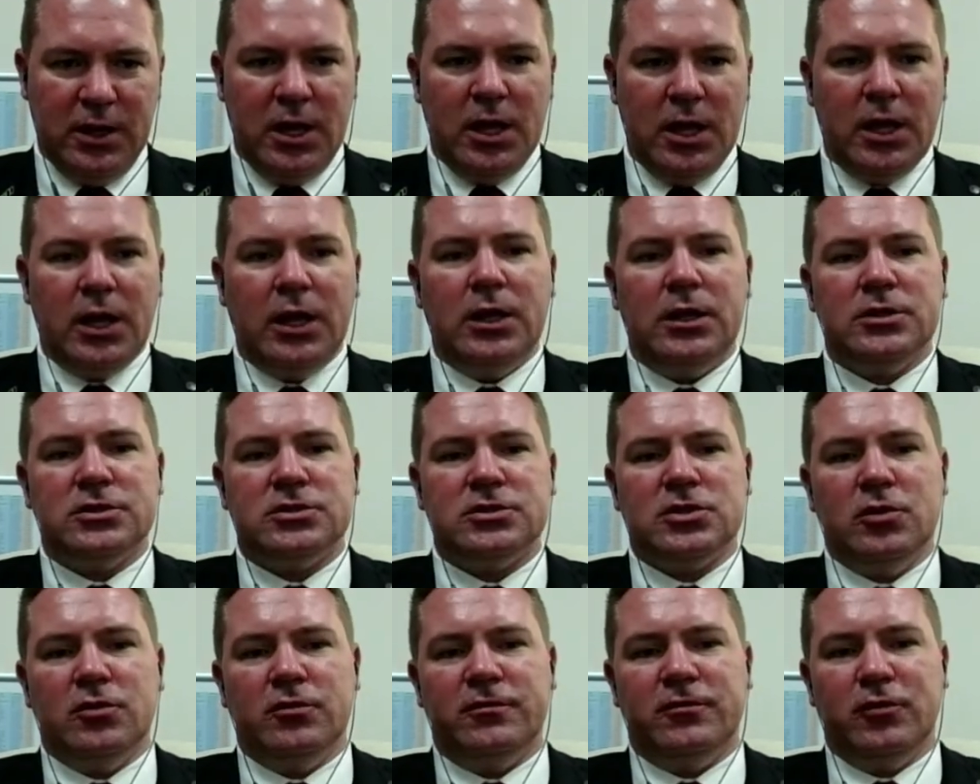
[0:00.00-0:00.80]
So
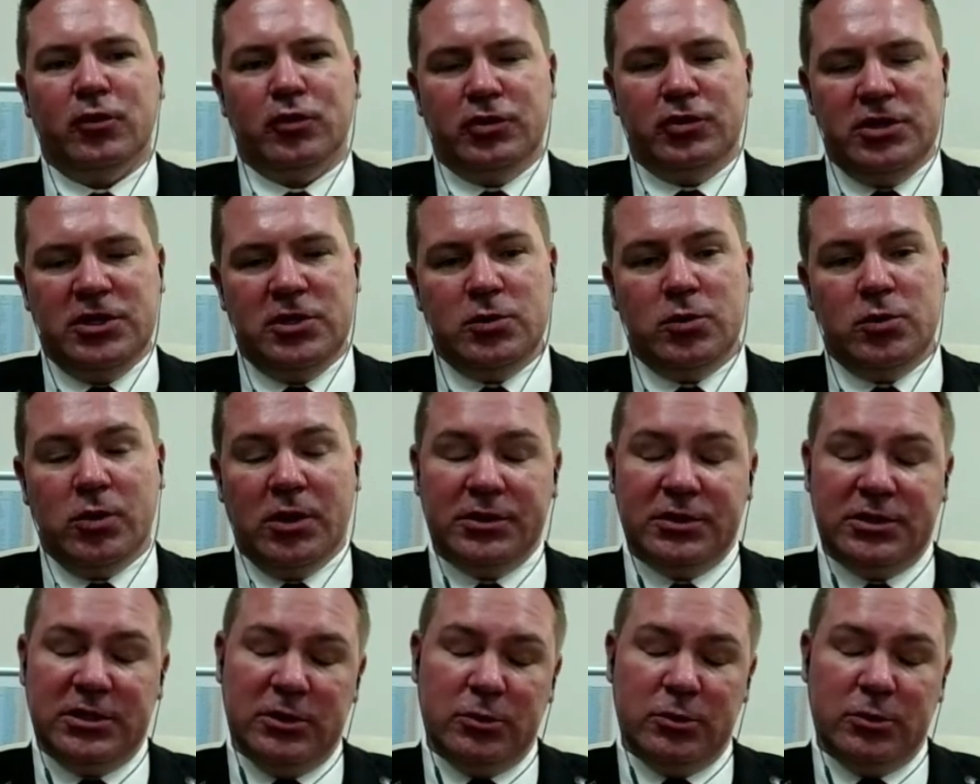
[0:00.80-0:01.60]
for
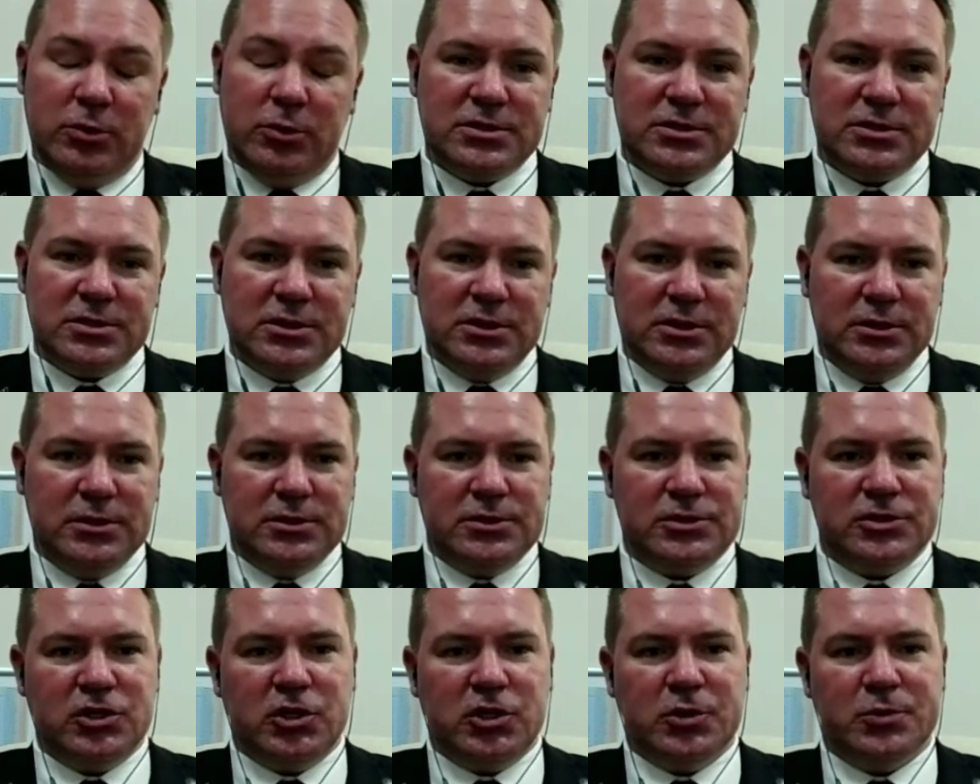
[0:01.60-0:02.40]
DEWA's
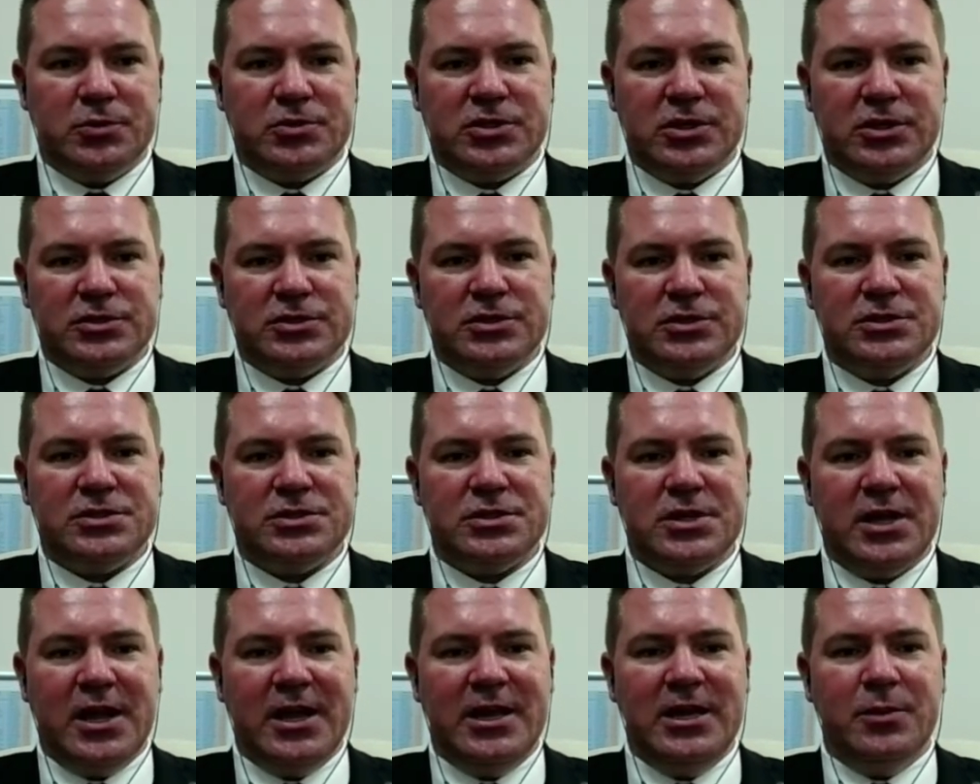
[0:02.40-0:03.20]
circumstances, any
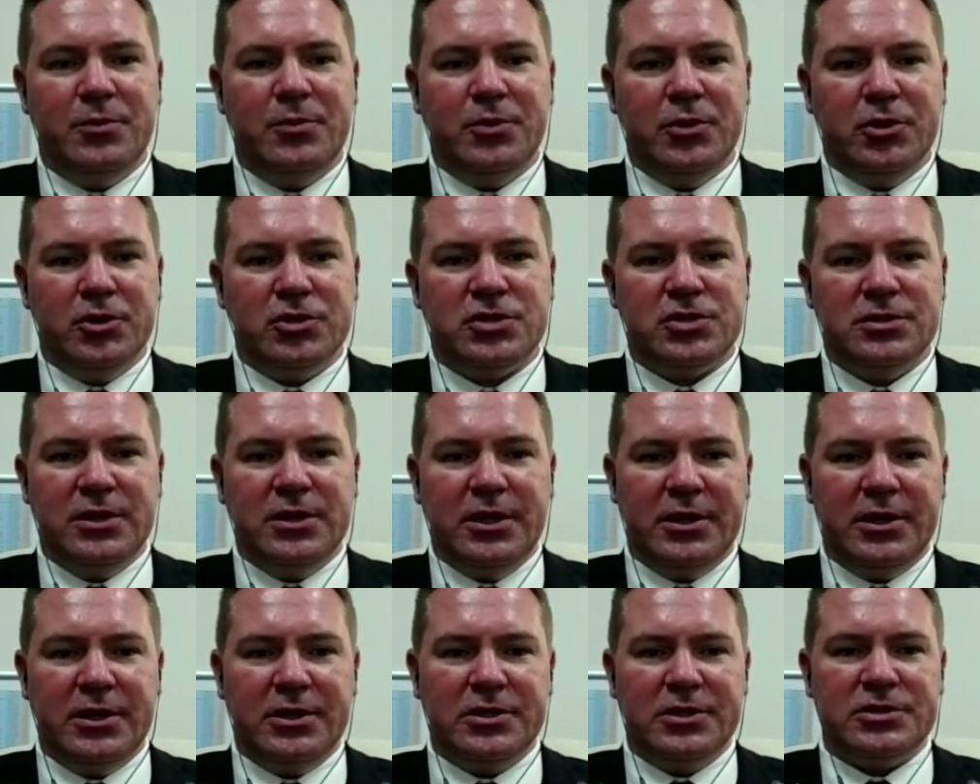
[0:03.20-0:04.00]
person that
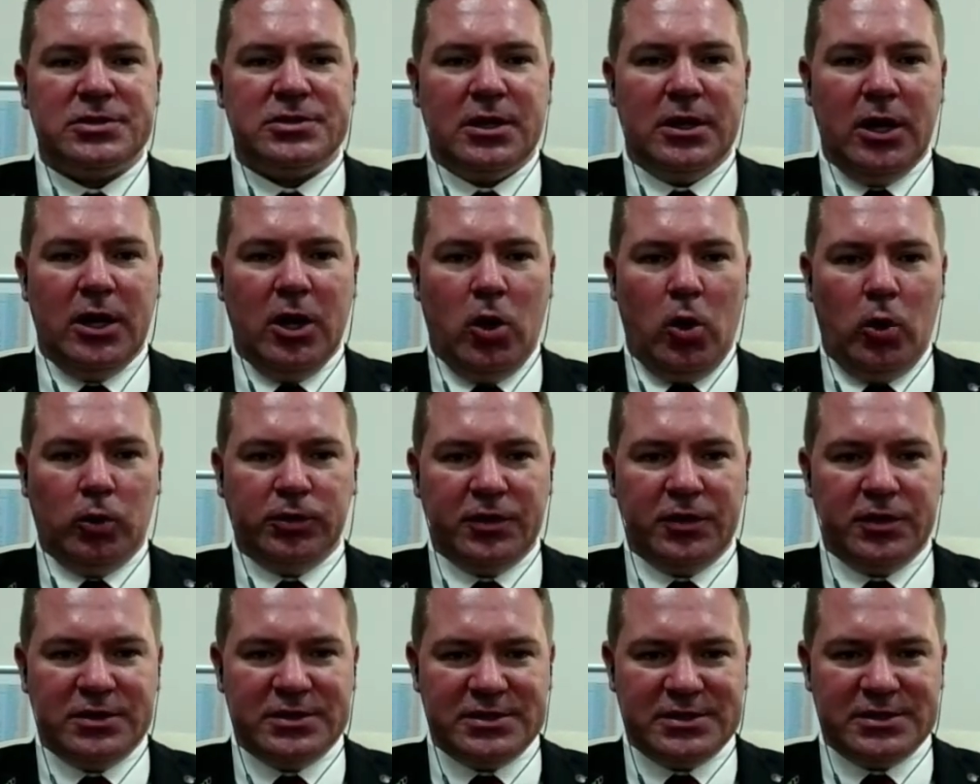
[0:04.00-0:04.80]
is older than
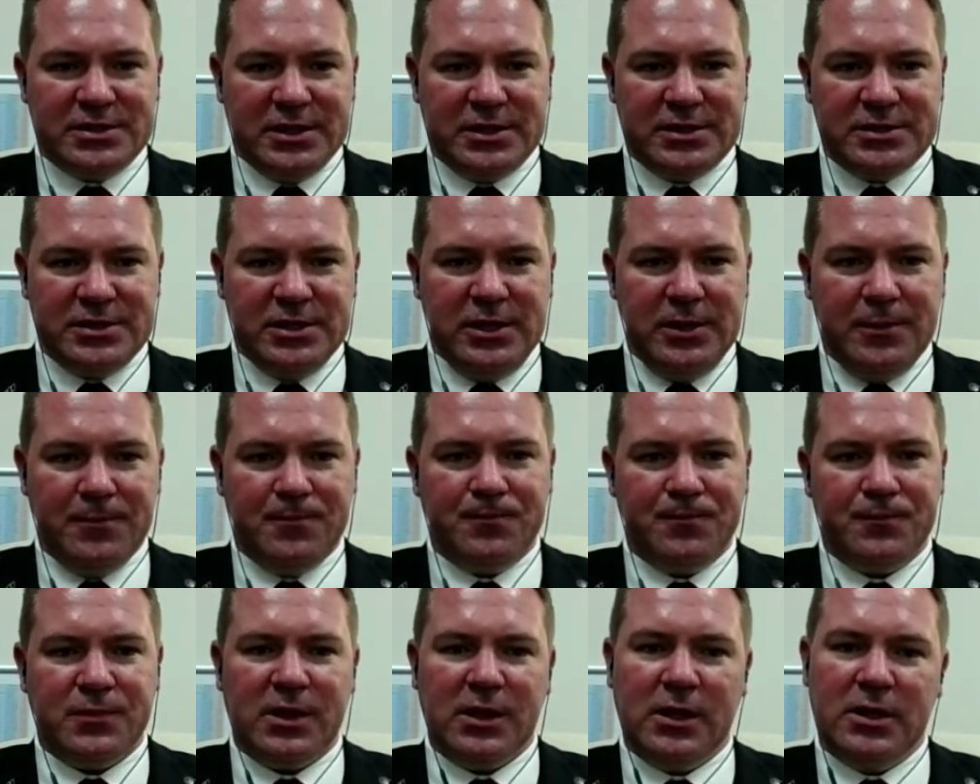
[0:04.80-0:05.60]
60
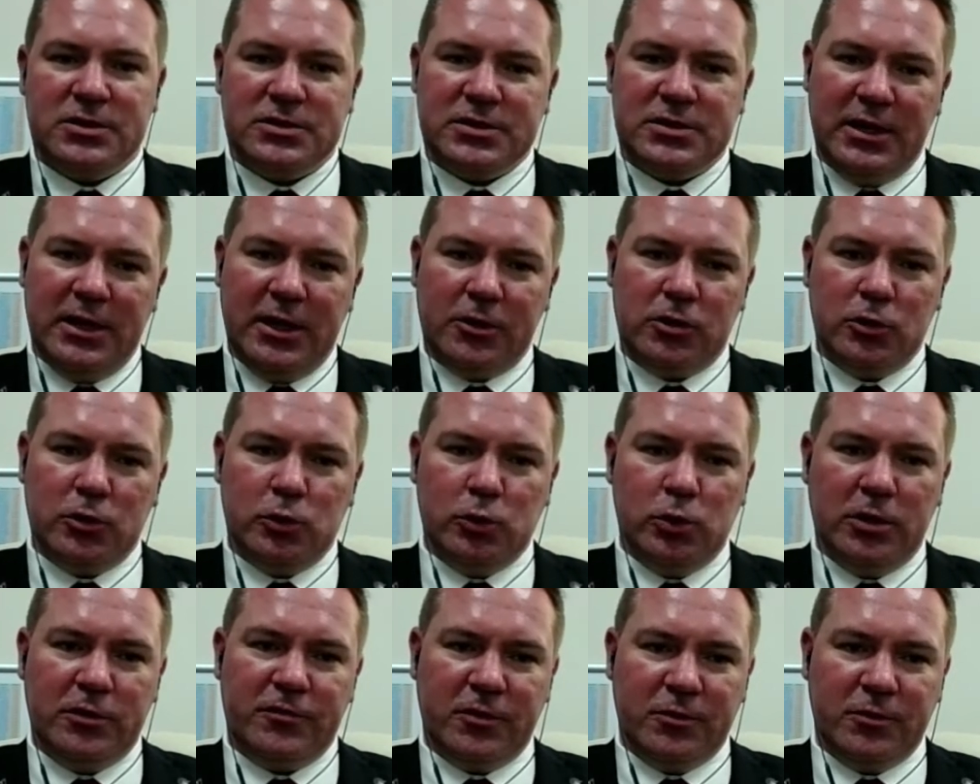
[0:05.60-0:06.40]
is allowed to work
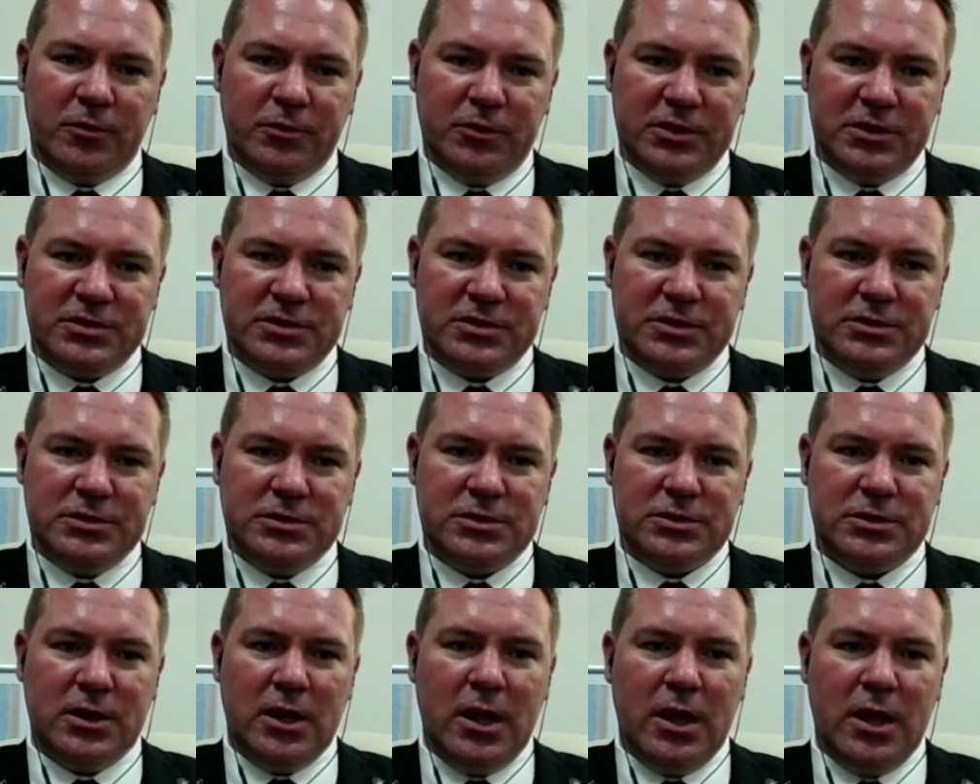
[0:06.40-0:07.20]
from distance.
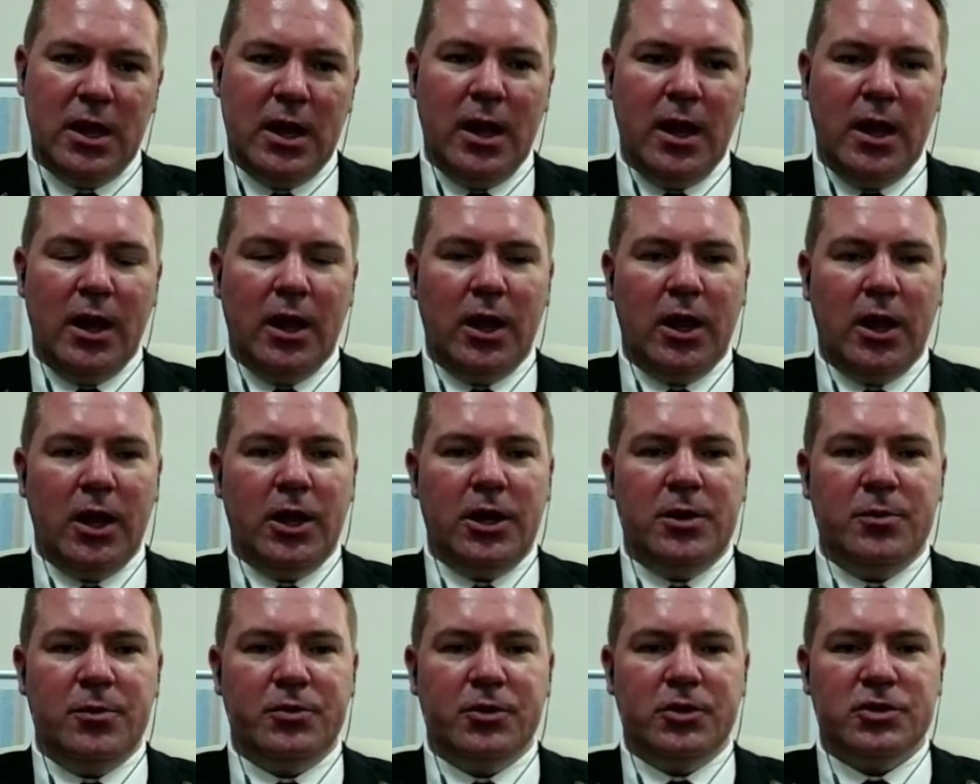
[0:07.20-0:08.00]
Any
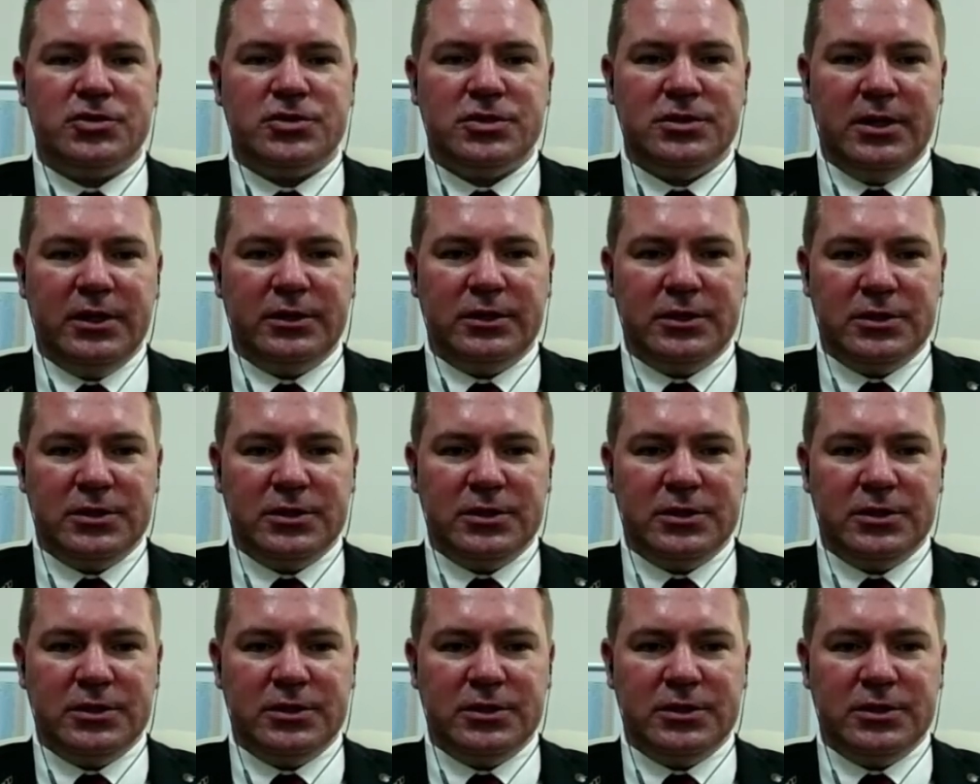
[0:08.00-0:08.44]
person that is